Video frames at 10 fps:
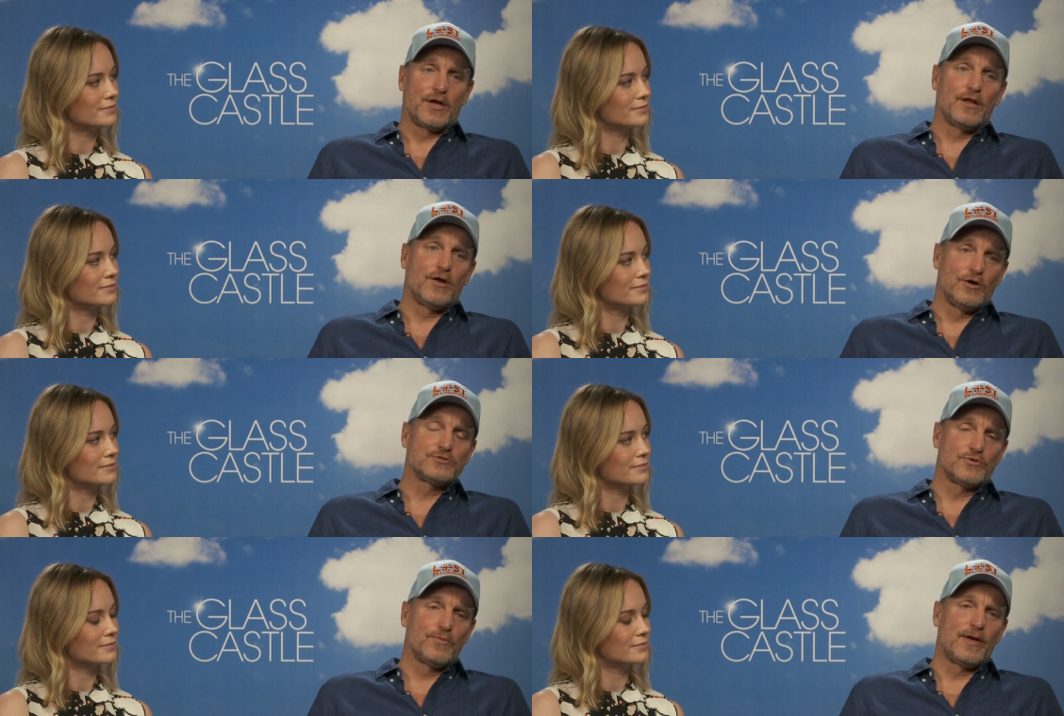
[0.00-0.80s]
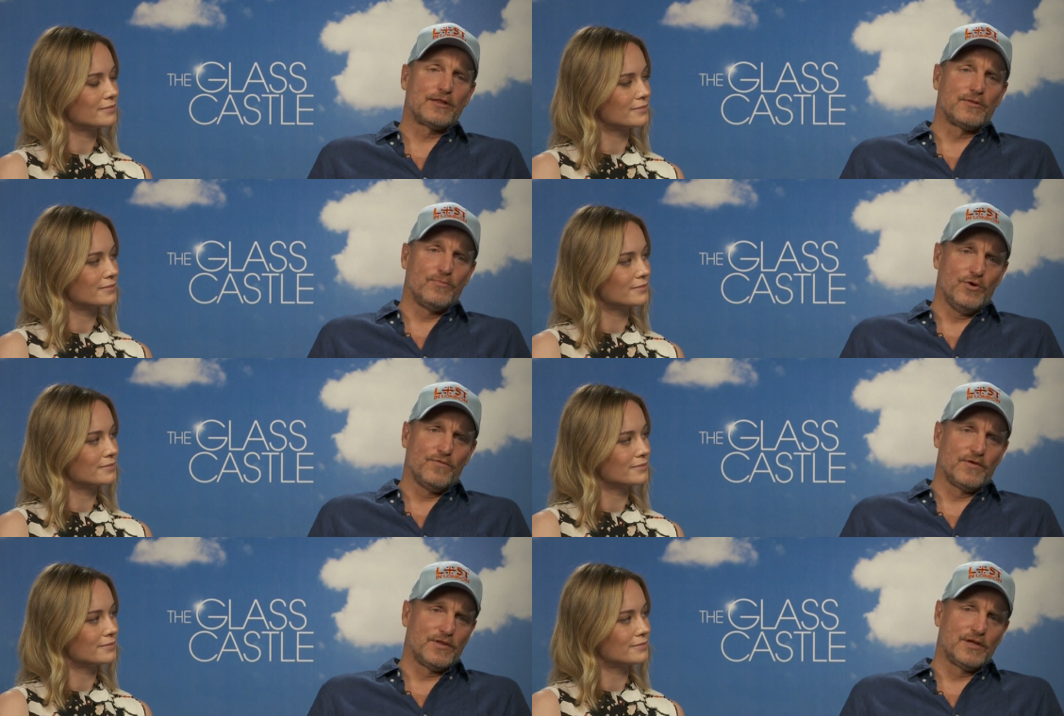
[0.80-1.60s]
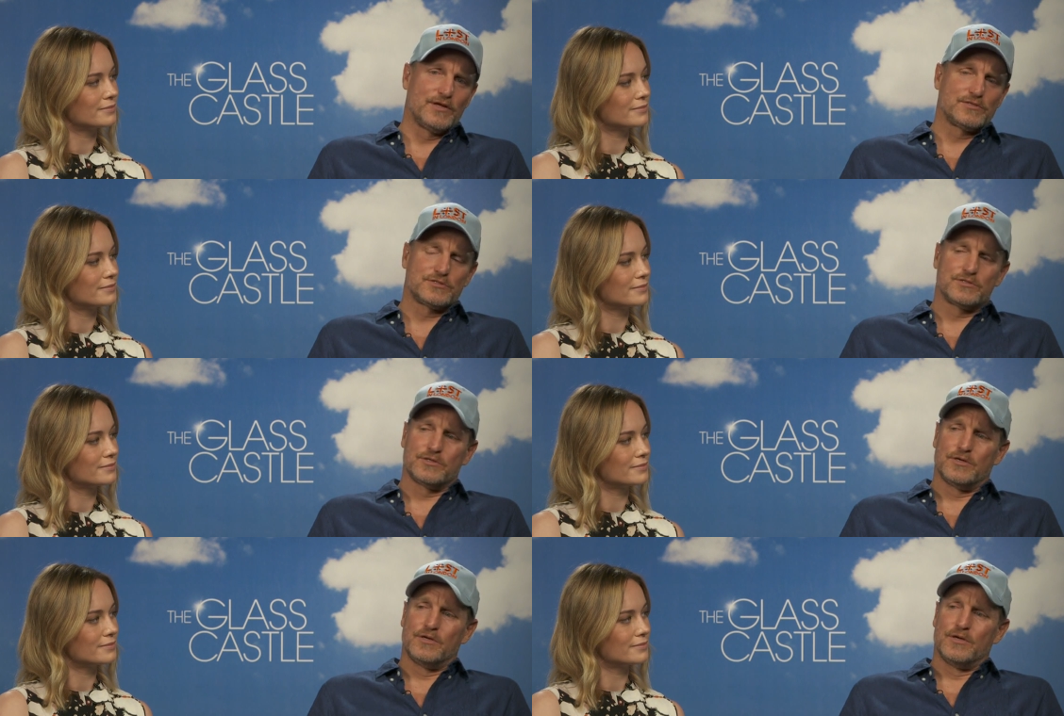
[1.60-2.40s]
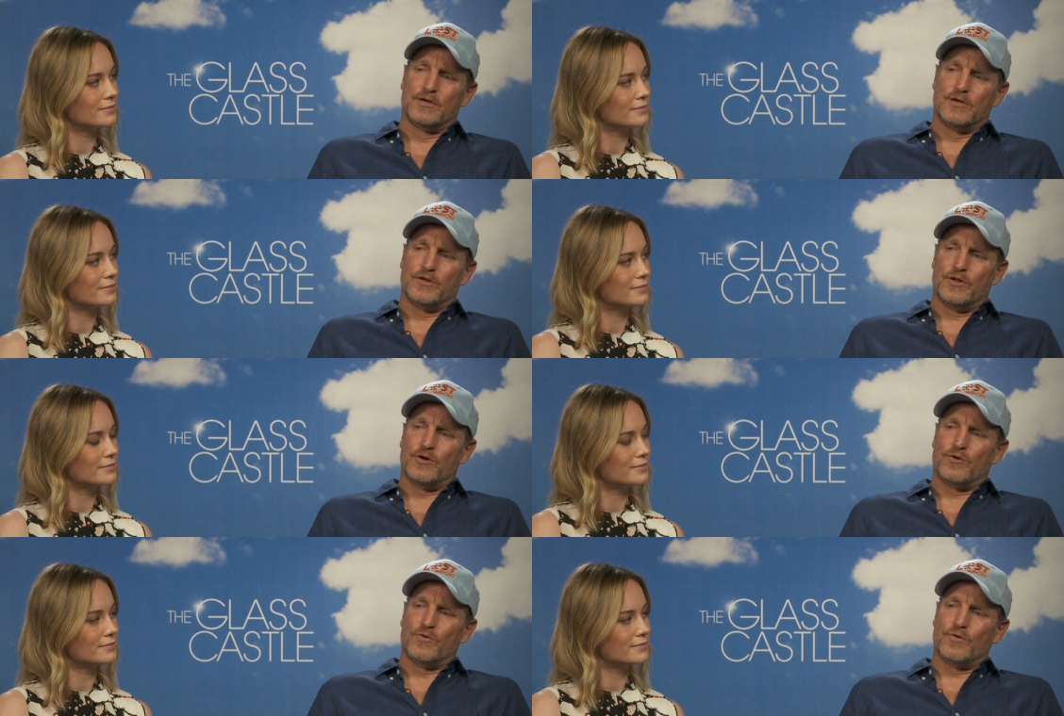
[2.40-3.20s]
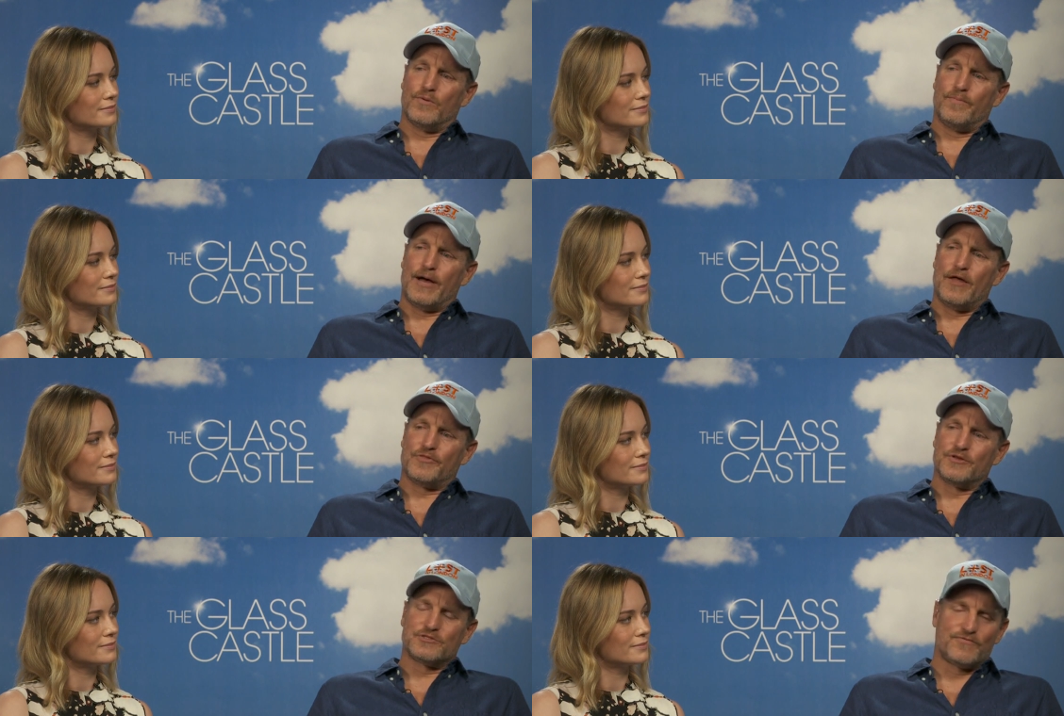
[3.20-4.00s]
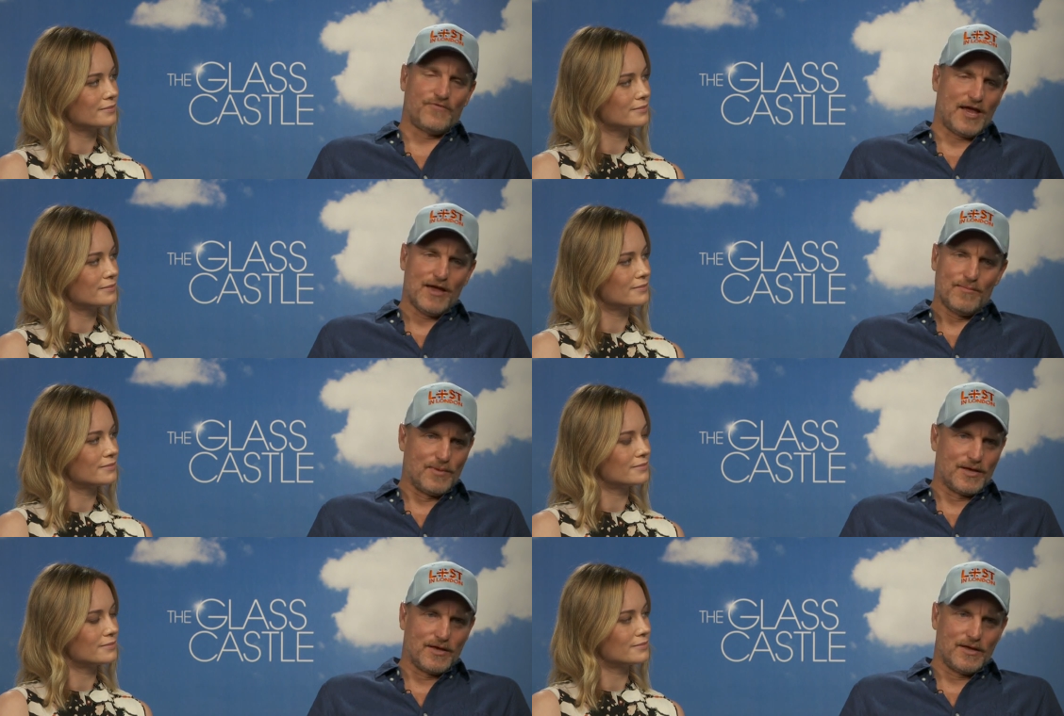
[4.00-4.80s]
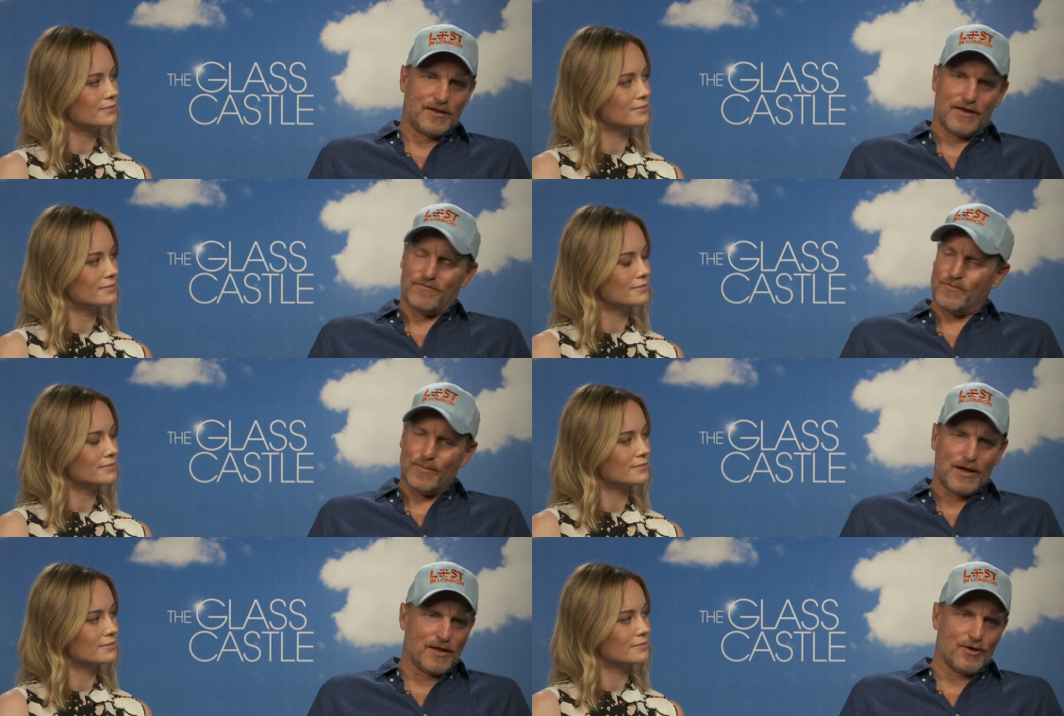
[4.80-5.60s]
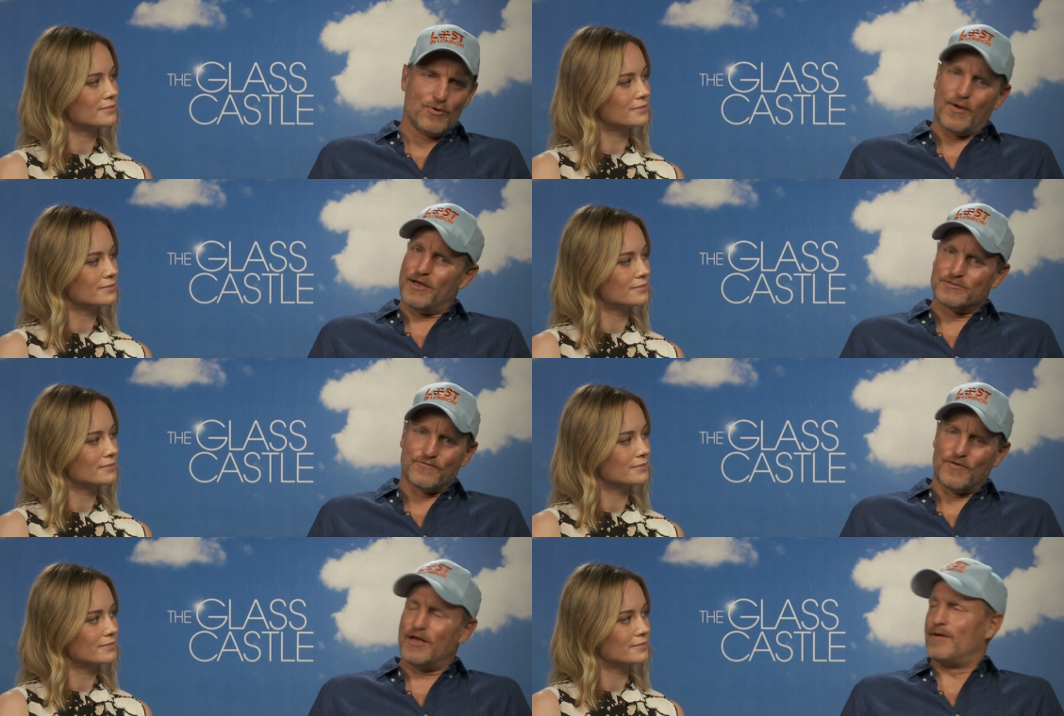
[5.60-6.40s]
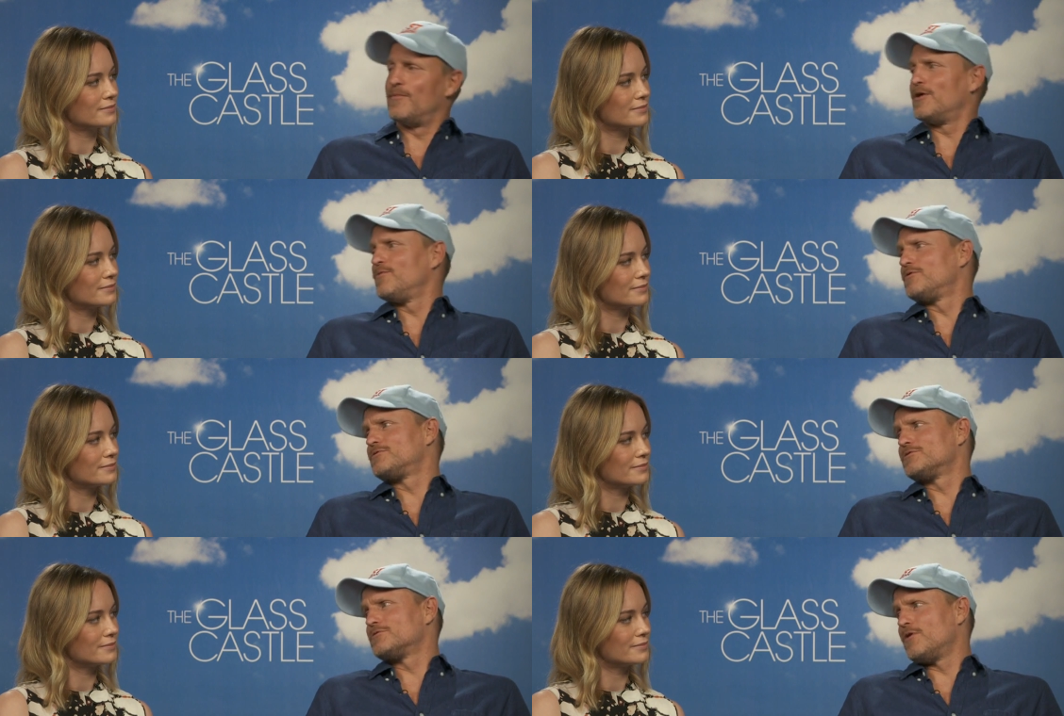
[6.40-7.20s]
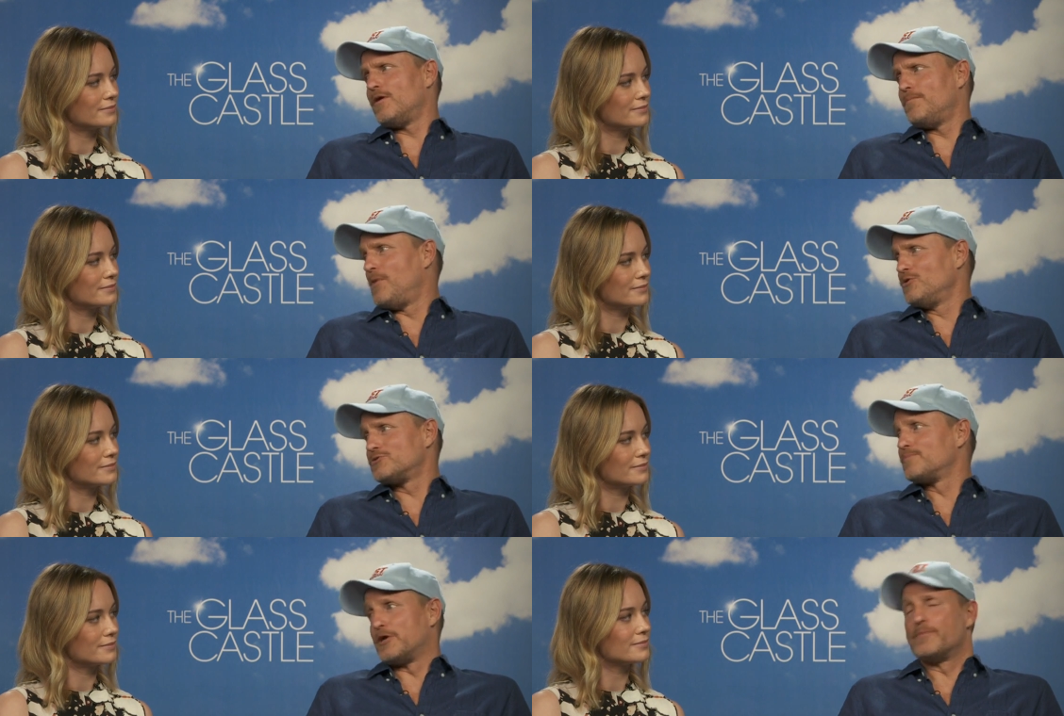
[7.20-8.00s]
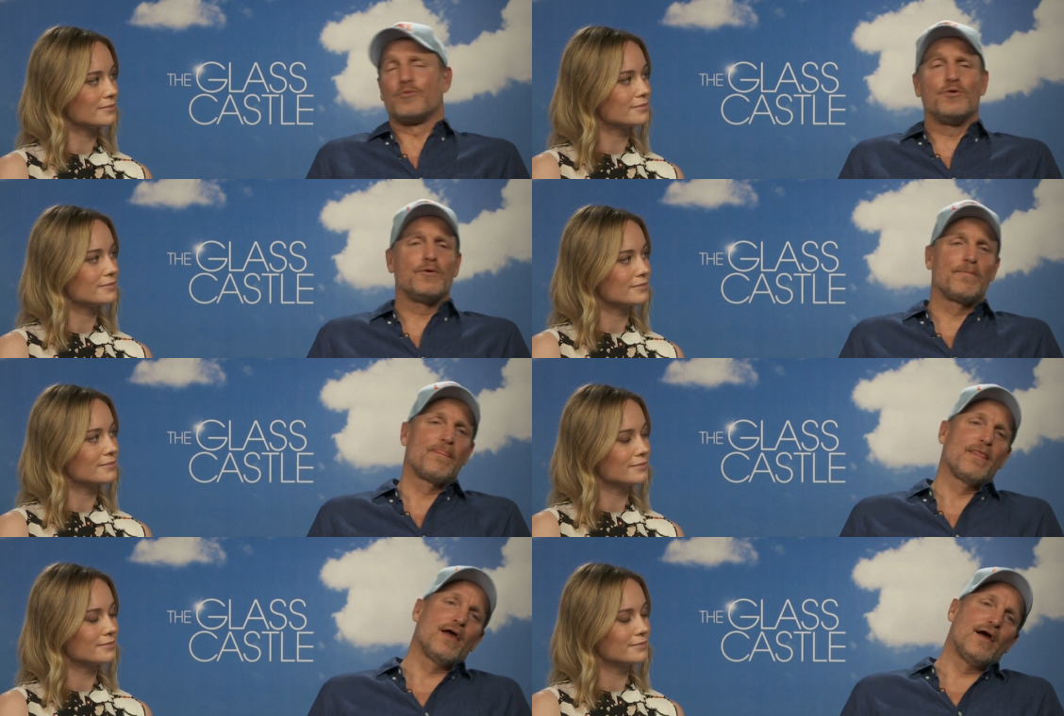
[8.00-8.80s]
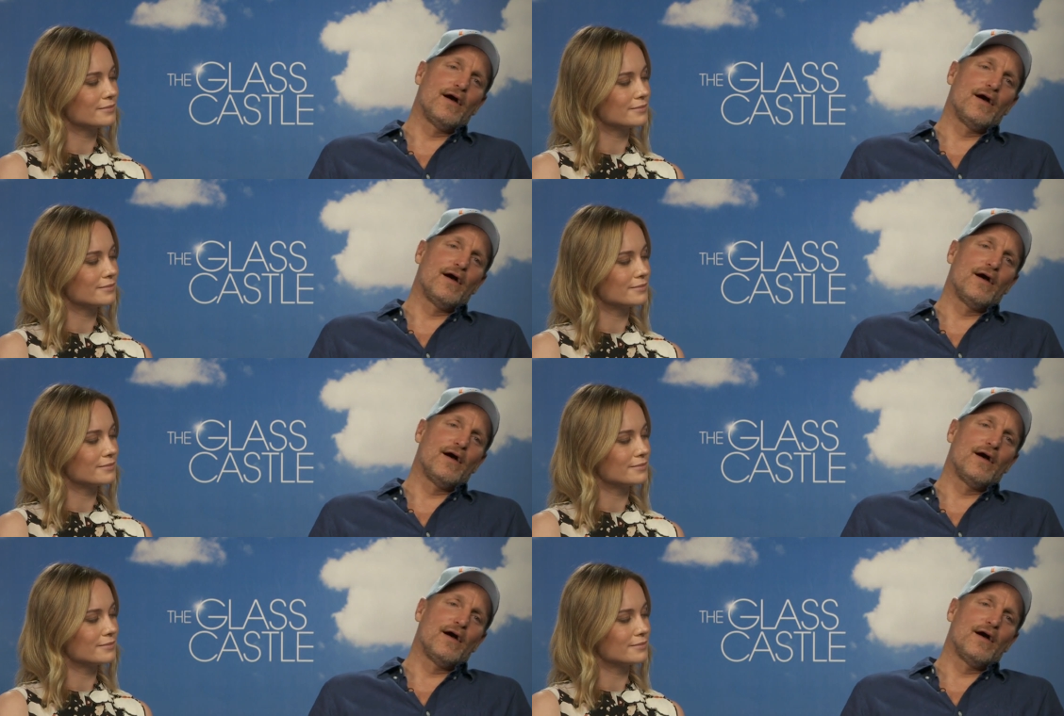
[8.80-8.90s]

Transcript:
Speaker 1: and also about the movie that it's, you know, about this family and everybody who has a family, which is uh, most people, mm -hmm.